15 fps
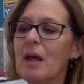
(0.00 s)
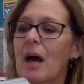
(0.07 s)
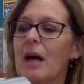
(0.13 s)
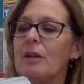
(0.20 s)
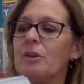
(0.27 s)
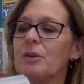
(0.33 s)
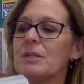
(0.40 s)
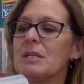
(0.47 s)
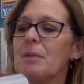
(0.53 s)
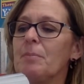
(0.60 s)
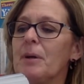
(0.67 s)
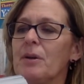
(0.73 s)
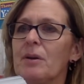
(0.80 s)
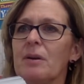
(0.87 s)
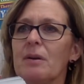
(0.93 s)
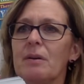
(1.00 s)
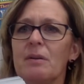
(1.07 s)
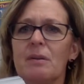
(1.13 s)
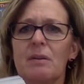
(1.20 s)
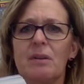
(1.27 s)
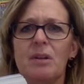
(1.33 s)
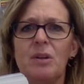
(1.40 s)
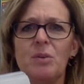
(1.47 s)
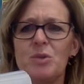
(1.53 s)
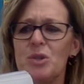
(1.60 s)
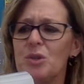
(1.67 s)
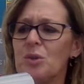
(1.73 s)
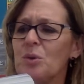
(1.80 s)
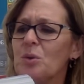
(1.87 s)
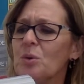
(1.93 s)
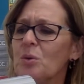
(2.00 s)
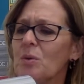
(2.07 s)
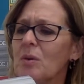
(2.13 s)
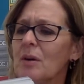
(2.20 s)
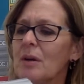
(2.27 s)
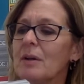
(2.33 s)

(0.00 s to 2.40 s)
I looked up at her. You do?